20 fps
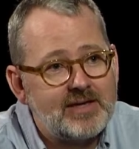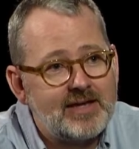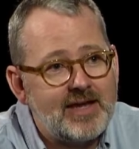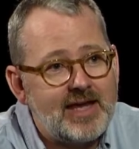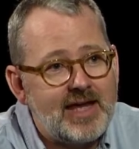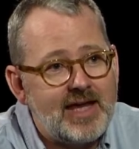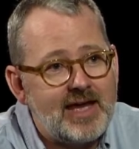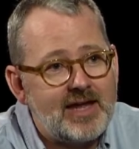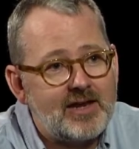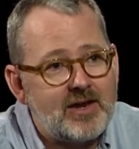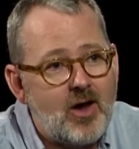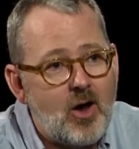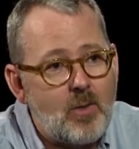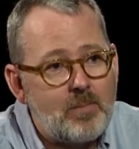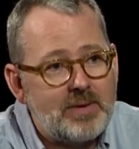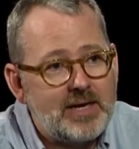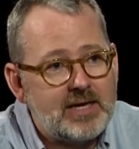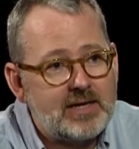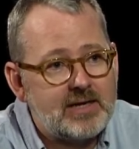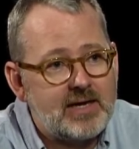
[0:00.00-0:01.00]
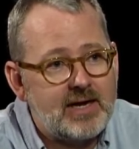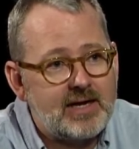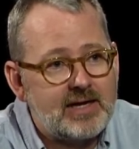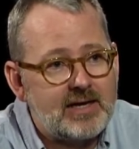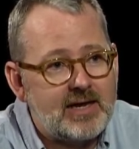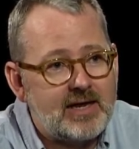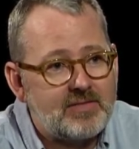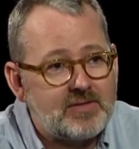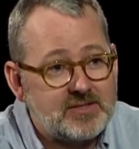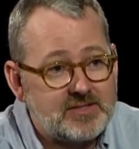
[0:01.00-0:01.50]
And opening night
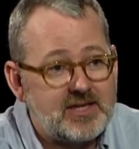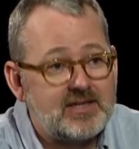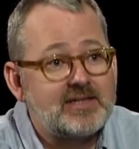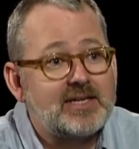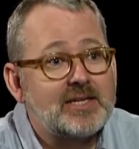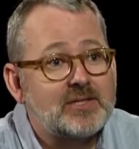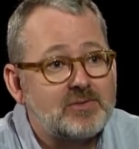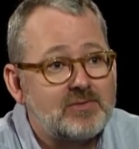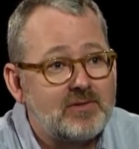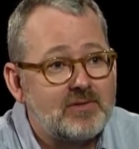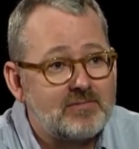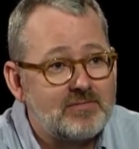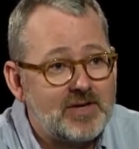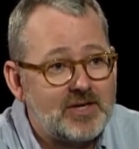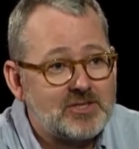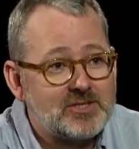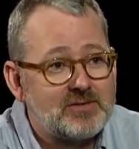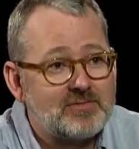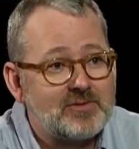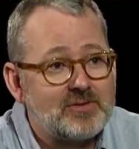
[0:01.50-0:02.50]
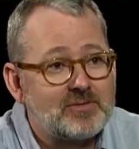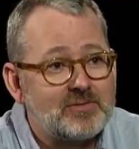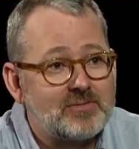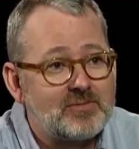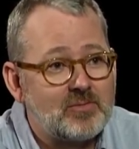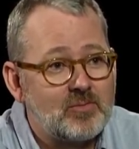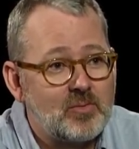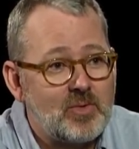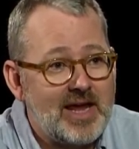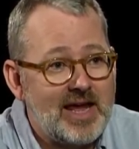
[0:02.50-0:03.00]
at the Sundance Film Festival,
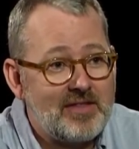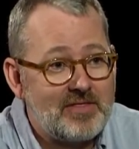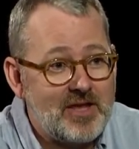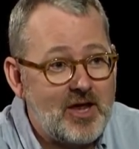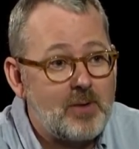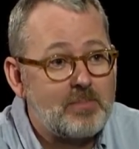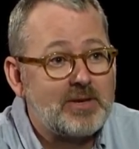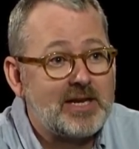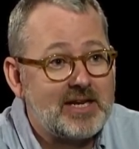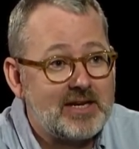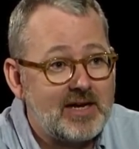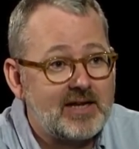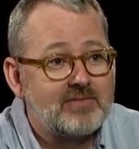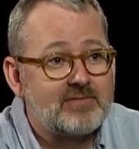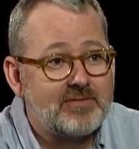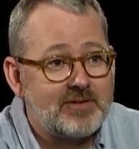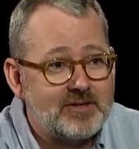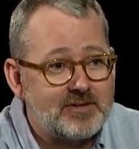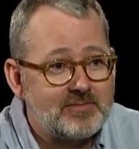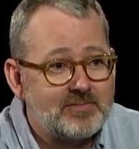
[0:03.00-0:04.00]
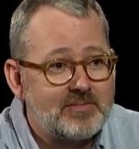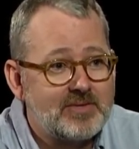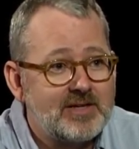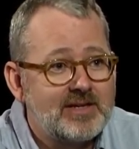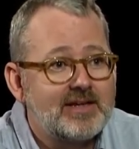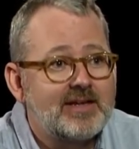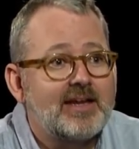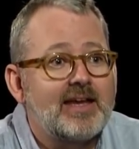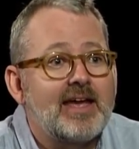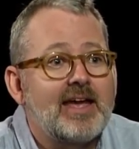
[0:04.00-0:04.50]
we had the opening night film.
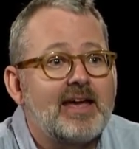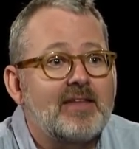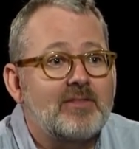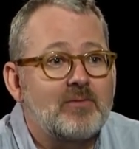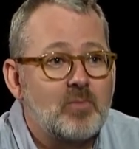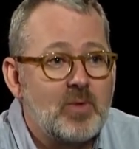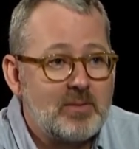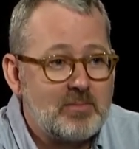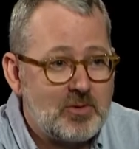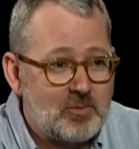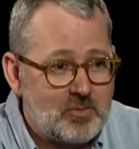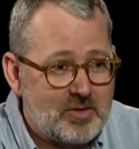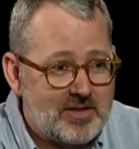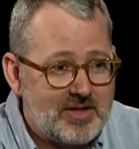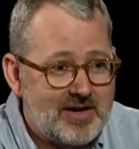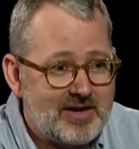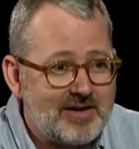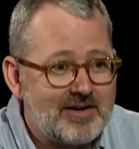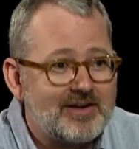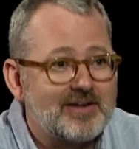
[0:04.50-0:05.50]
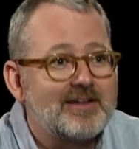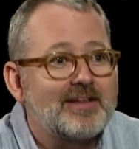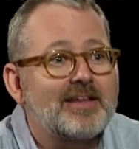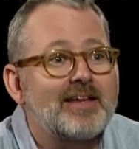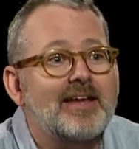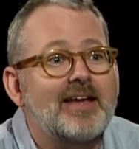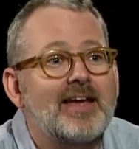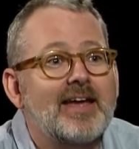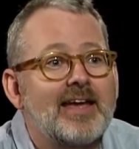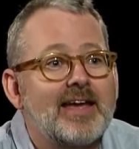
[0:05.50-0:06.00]
Wow. And the women were there,
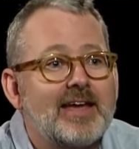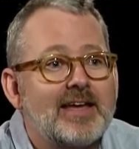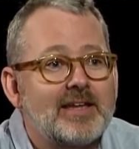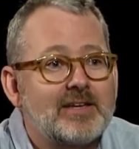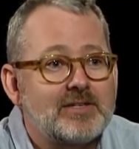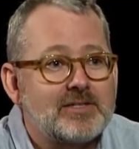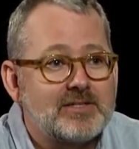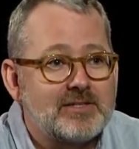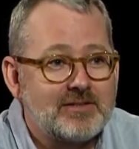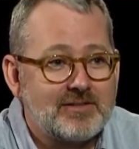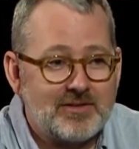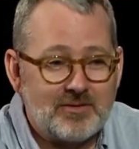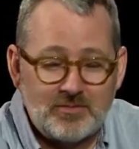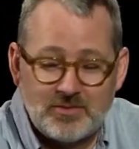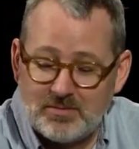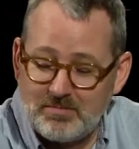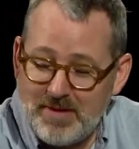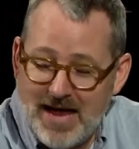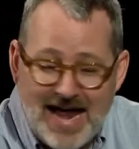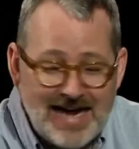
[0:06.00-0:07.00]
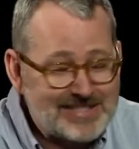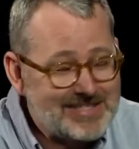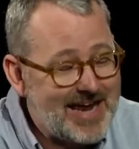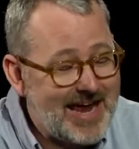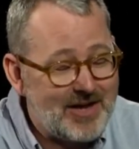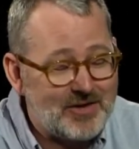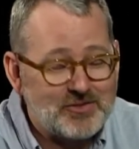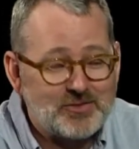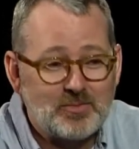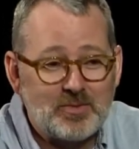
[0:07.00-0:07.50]
and there was a packed
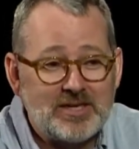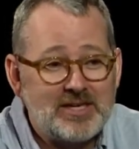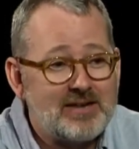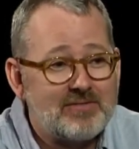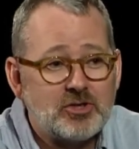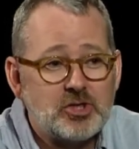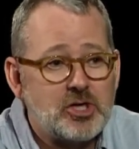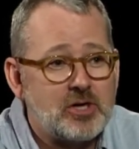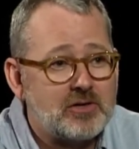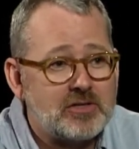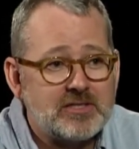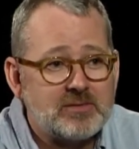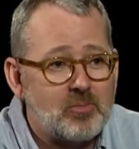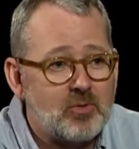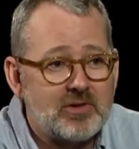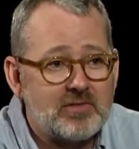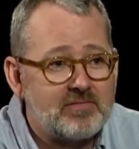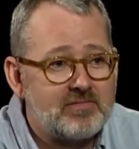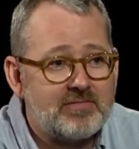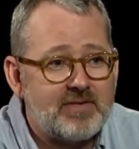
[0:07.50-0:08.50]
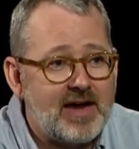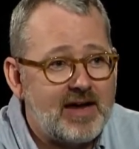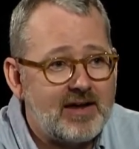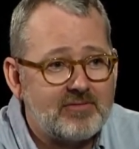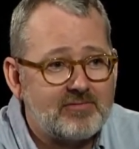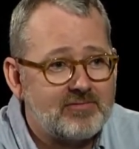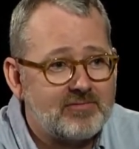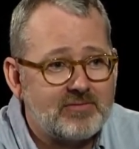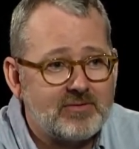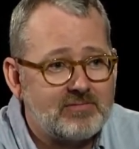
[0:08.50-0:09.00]
house. We'd never shown it to more than five,
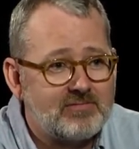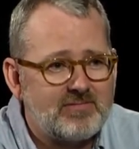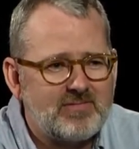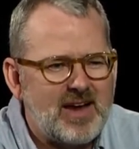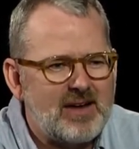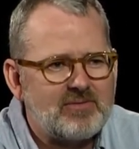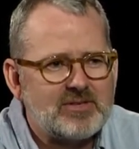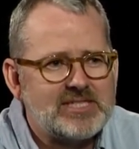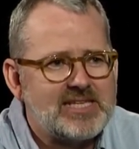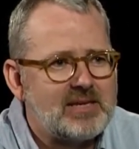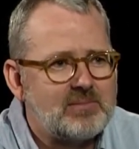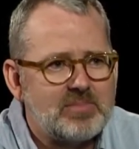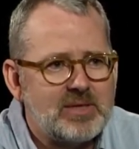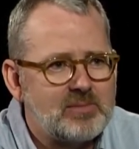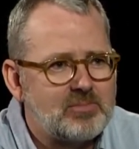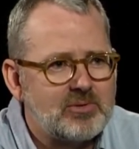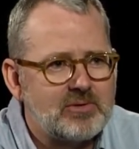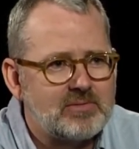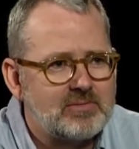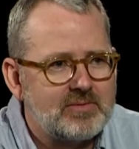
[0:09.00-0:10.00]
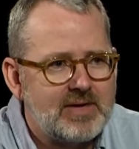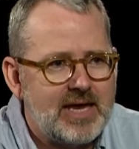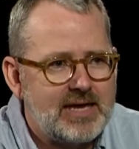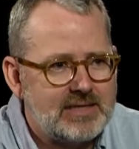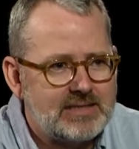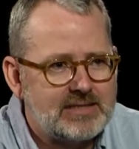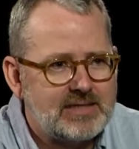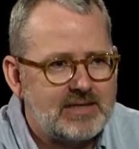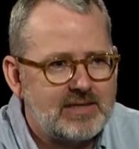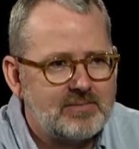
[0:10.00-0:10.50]
five or ten people at a
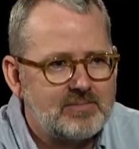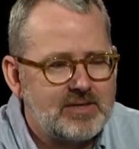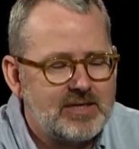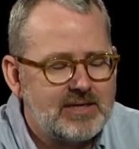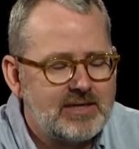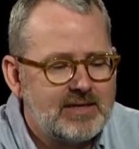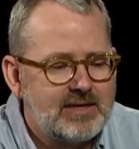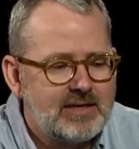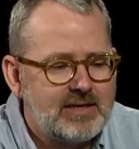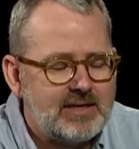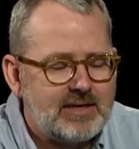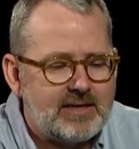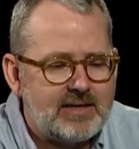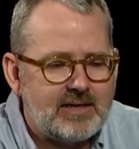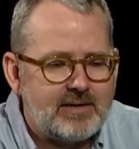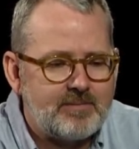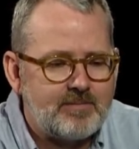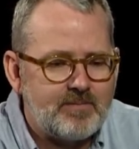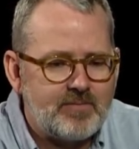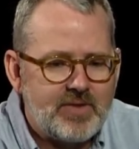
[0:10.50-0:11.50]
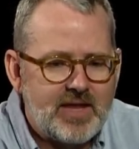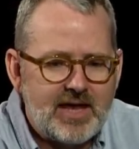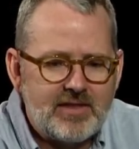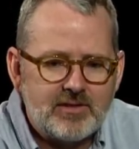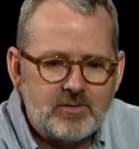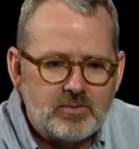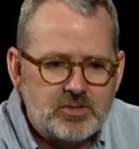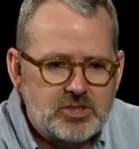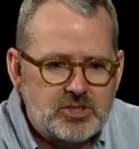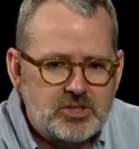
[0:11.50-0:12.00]
time. Wow. Um, and
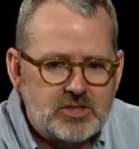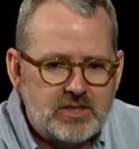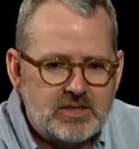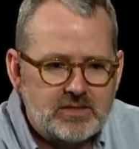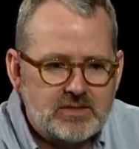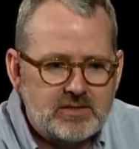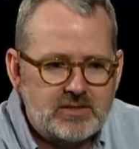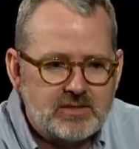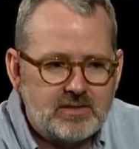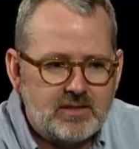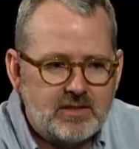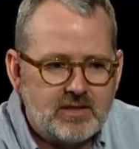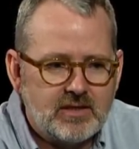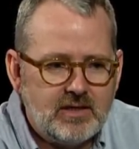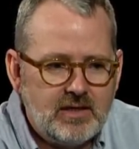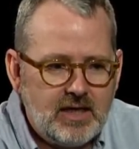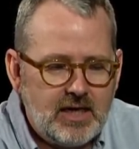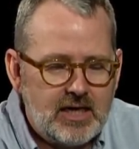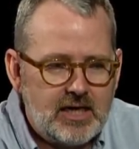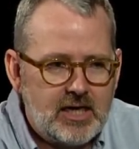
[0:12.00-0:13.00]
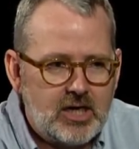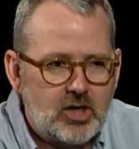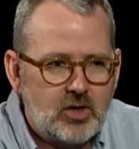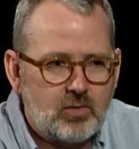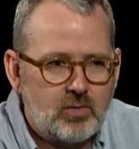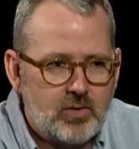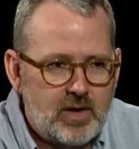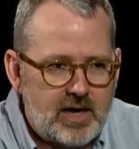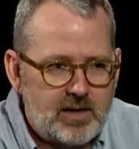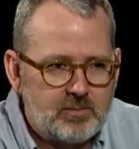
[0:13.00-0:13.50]
there was just an
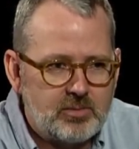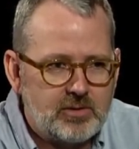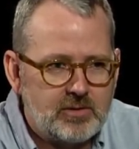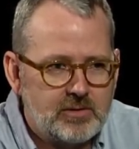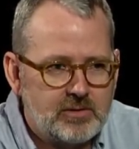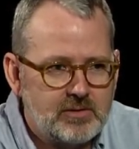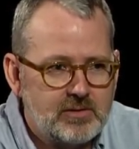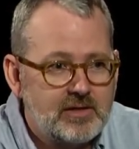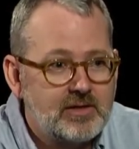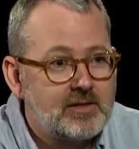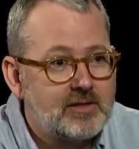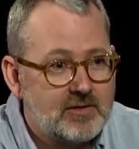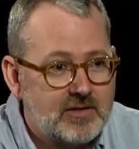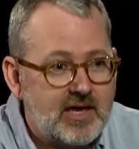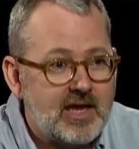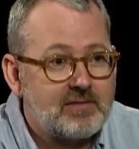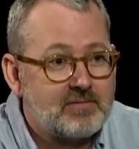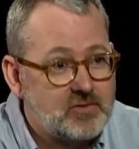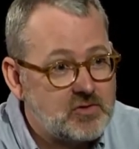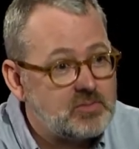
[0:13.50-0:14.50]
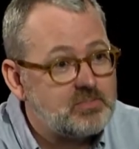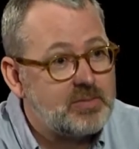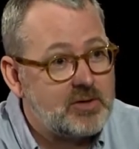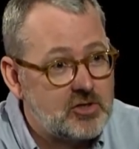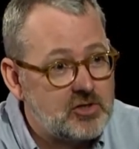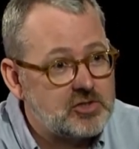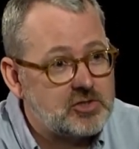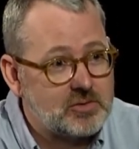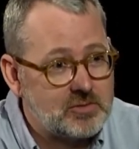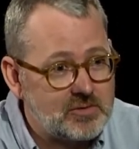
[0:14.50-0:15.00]
incredible kind of
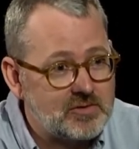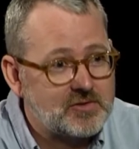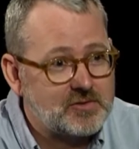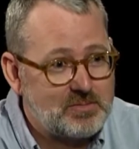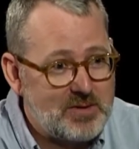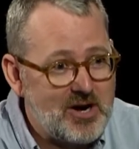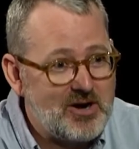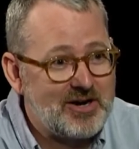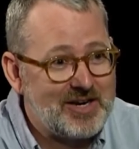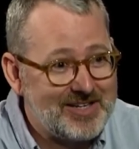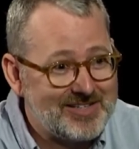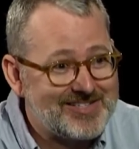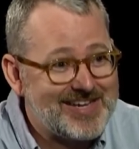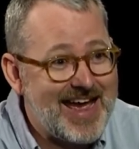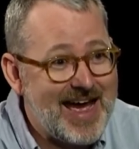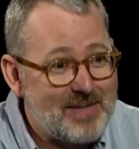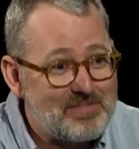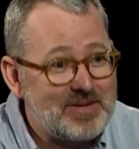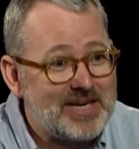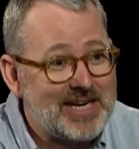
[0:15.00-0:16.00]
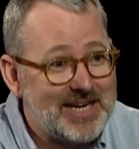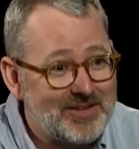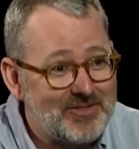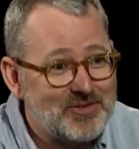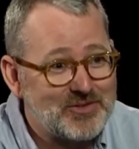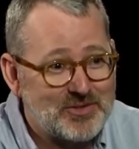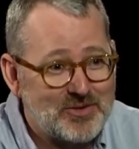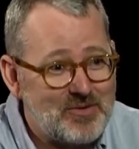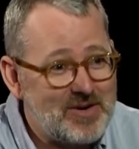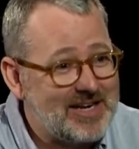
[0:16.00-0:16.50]
spiritual experience happening wow. in the
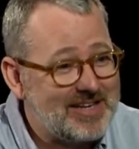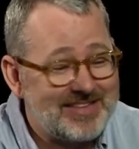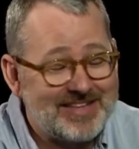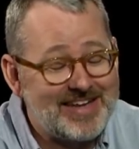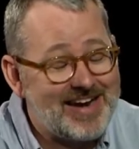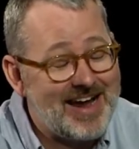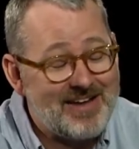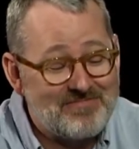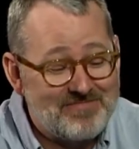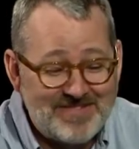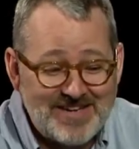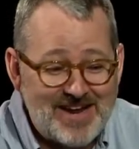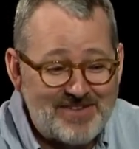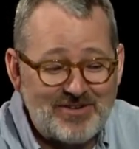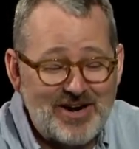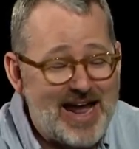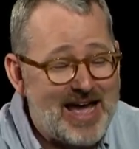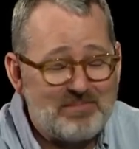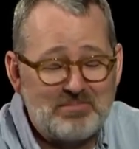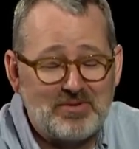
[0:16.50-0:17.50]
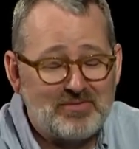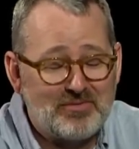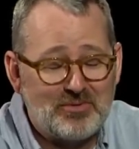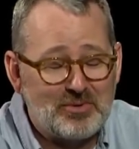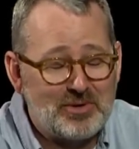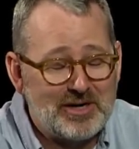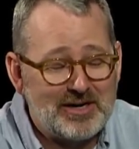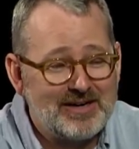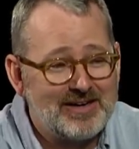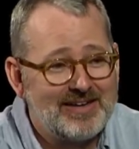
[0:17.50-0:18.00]
screen that I've never had
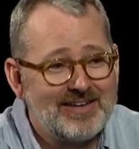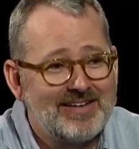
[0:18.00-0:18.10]
before.